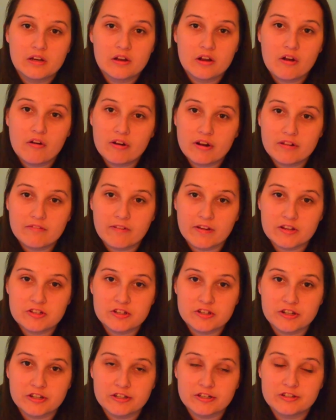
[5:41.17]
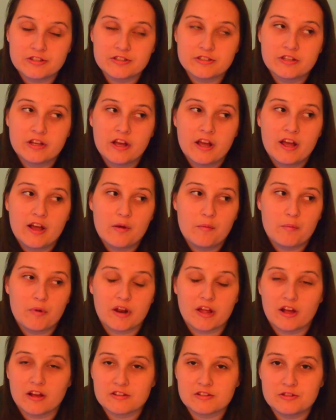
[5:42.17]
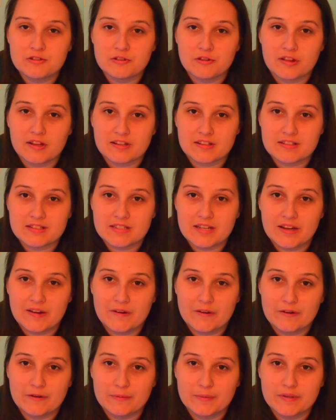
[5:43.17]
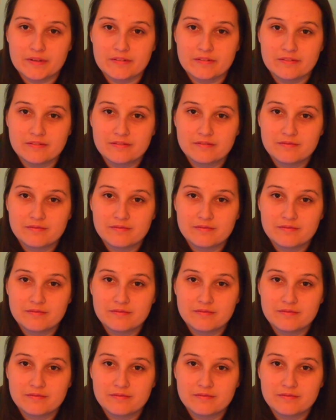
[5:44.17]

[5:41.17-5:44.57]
go on adventures, but I also do like to stay home and,